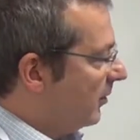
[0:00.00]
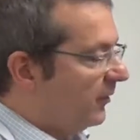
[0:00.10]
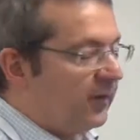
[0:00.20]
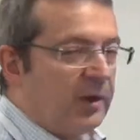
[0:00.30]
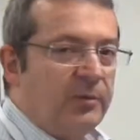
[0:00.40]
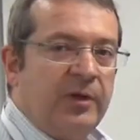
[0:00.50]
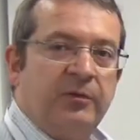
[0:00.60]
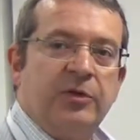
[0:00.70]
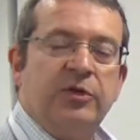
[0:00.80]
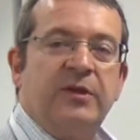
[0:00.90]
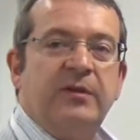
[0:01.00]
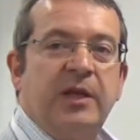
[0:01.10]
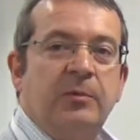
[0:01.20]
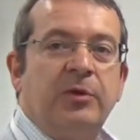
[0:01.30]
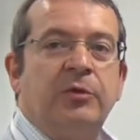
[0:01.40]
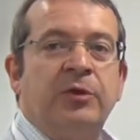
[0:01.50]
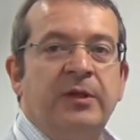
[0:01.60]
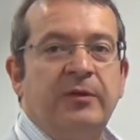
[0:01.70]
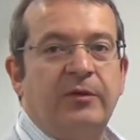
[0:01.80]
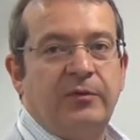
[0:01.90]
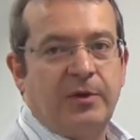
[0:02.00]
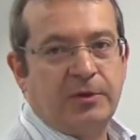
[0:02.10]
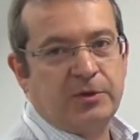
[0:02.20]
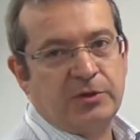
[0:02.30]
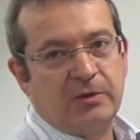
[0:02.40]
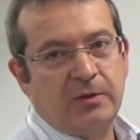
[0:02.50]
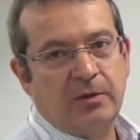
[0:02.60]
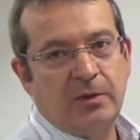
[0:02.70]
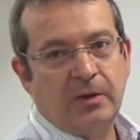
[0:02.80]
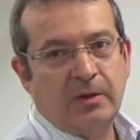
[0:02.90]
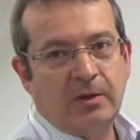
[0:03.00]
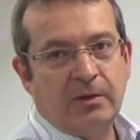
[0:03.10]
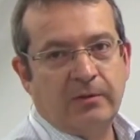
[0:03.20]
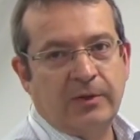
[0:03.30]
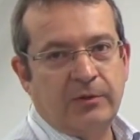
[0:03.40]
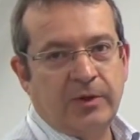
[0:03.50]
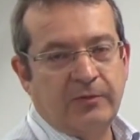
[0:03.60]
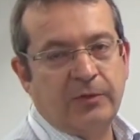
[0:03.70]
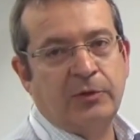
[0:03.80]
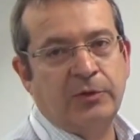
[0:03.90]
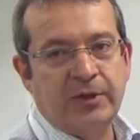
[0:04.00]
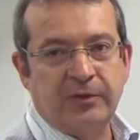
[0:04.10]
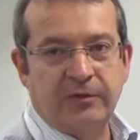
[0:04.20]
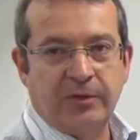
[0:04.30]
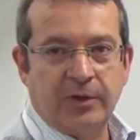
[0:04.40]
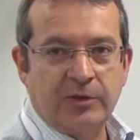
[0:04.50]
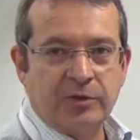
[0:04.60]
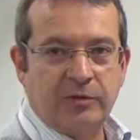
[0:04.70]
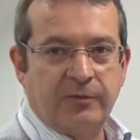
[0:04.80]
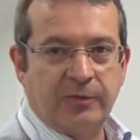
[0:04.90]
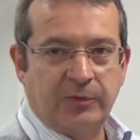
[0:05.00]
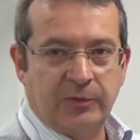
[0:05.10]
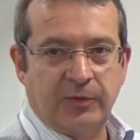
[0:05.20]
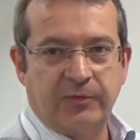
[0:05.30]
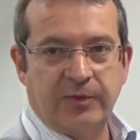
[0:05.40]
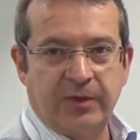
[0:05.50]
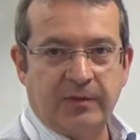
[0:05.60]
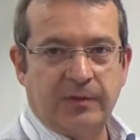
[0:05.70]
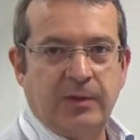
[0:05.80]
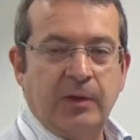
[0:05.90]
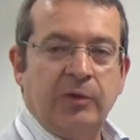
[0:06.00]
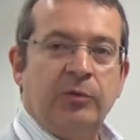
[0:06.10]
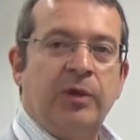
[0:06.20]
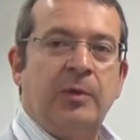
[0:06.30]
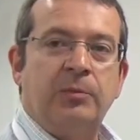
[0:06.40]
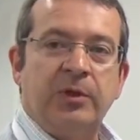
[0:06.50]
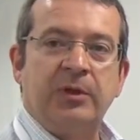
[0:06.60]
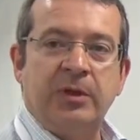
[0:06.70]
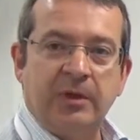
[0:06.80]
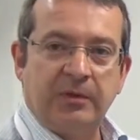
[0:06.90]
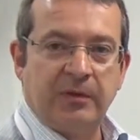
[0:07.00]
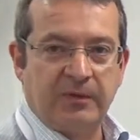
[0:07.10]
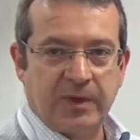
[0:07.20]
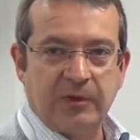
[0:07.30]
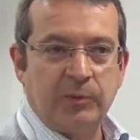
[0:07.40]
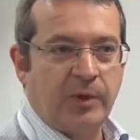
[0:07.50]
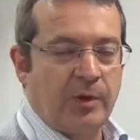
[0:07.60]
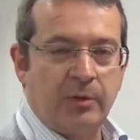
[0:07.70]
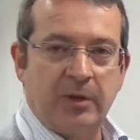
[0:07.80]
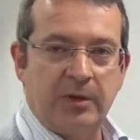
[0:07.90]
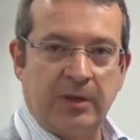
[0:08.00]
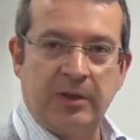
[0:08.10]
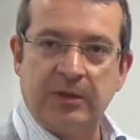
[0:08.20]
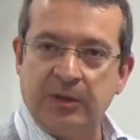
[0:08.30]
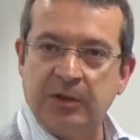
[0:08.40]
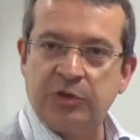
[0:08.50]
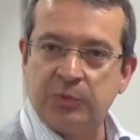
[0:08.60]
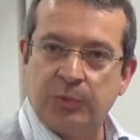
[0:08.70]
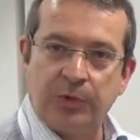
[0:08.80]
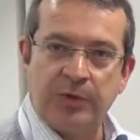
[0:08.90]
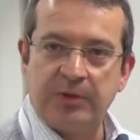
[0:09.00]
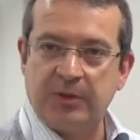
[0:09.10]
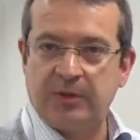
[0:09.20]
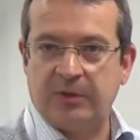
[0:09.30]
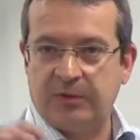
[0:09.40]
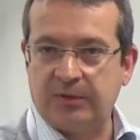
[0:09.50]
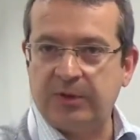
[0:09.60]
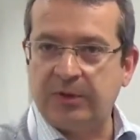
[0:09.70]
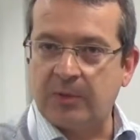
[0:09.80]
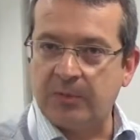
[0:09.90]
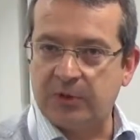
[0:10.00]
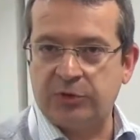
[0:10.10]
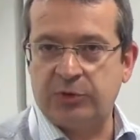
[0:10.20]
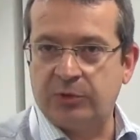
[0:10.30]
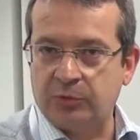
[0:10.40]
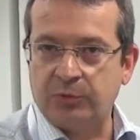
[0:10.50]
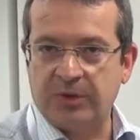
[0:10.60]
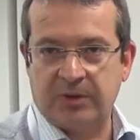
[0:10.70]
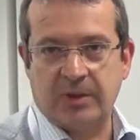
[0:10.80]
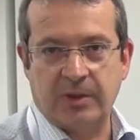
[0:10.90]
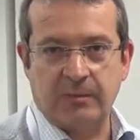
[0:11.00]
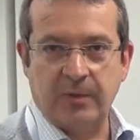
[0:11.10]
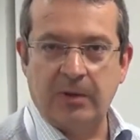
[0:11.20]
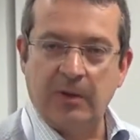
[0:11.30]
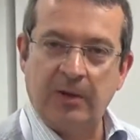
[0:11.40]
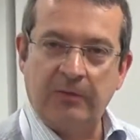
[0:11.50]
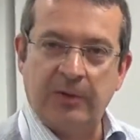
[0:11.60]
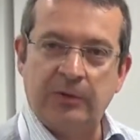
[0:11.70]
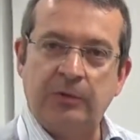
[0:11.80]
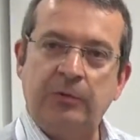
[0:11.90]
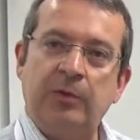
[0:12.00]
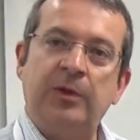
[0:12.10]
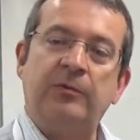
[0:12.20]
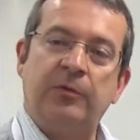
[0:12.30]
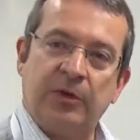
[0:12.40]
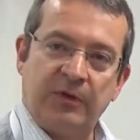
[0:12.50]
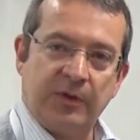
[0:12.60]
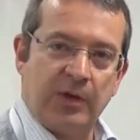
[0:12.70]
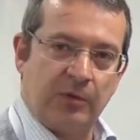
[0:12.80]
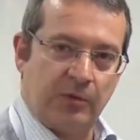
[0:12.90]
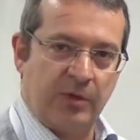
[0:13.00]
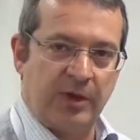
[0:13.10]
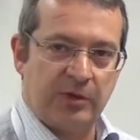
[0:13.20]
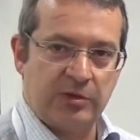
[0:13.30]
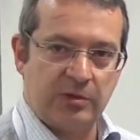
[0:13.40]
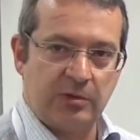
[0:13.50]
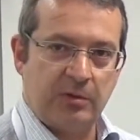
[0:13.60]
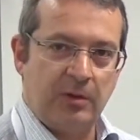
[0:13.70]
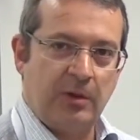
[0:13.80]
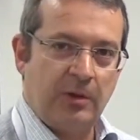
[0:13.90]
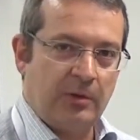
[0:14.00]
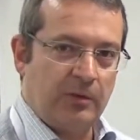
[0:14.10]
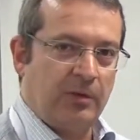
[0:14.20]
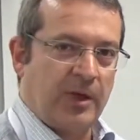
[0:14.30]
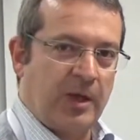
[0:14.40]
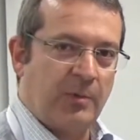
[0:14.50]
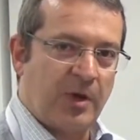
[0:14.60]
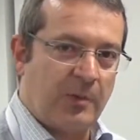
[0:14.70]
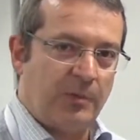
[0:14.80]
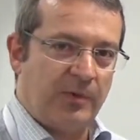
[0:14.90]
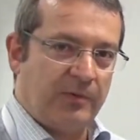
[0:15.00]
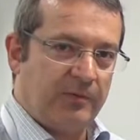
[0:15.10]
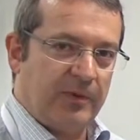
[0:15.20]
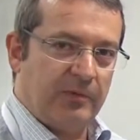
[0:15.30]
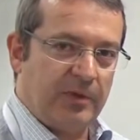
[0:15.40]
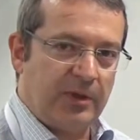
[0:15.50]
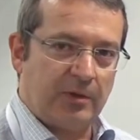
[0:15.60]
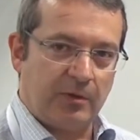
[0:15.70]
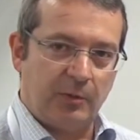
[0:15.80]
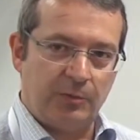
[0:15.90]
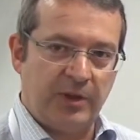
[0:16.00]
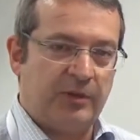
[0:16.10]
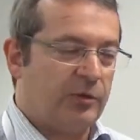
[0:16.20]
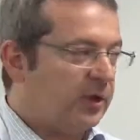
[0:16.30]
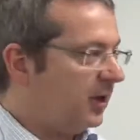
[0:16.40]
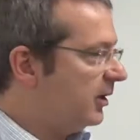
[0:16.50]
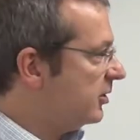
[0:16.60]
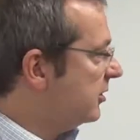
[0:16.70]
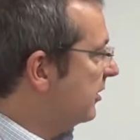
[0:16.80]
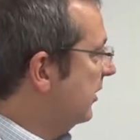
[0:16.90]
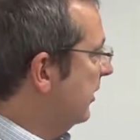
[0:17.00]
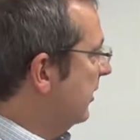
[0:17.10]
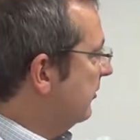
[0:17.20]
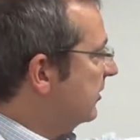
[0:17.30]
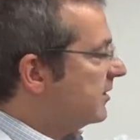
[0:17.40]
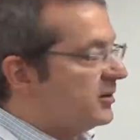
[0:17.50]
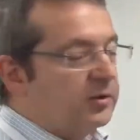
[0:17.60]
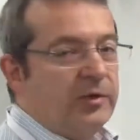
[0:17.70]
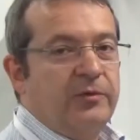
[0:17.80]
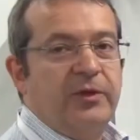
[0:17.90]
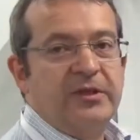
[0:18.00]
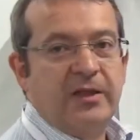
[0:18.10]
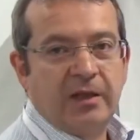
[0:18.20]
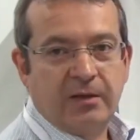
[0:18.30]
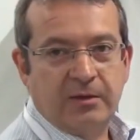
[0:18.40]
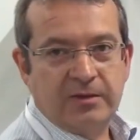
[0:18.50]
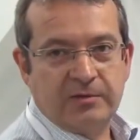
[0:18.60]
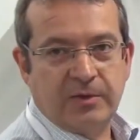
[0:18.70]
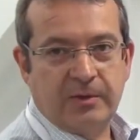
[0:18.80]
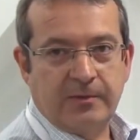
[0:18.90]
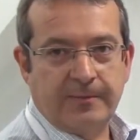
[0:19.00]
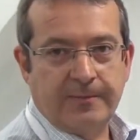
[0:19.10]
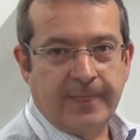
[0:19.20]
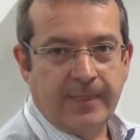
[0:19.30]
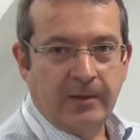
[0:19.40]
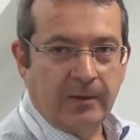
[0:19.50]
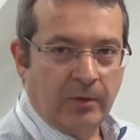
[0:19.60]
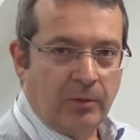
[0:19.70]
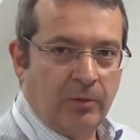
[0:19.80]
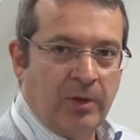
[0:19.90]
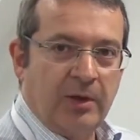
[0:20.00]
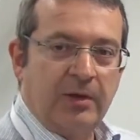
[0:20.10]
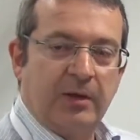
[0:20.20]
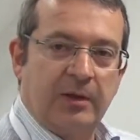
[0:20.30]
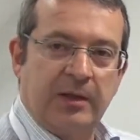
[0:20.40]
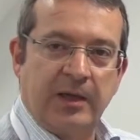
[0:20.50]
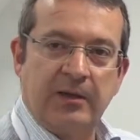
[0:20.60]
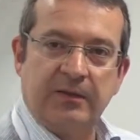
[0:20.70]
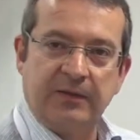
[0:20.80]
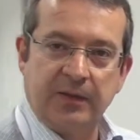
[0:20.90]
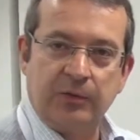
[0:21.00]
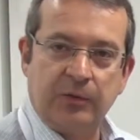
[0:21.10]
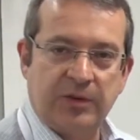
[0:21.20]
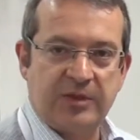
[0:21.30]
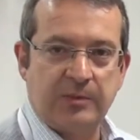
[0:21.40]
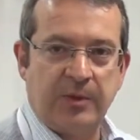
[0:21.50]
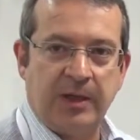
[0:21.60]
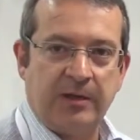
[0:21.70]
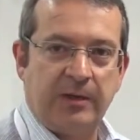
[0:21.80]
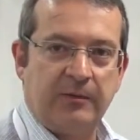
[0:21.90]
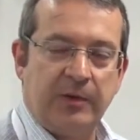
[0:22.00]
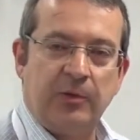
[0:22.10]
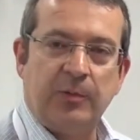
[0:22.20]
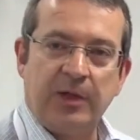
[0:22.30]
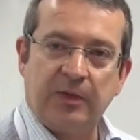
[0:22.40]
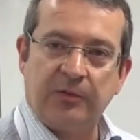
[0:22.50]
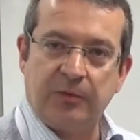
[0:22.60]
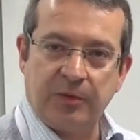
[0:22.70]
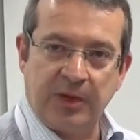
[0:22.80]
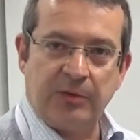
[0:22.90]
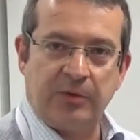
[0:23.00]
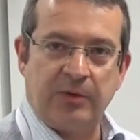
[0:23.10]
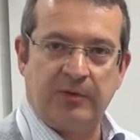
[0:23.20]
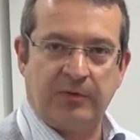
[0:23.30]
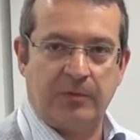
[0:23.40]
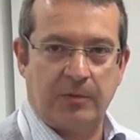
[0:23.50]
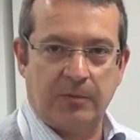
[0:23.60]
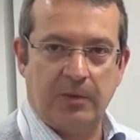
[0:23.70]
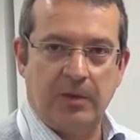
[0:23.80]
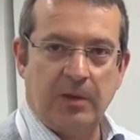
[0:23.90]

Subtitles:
on something which is named Green's function. When you have a Green's function of a surface, you can predict the sound power in each point in a three-dimensional room in time. When you do inverse calculation, you came up when you need a complete radiation with a surface like this one. Or another thing to explain it, when you make a Fourier transform,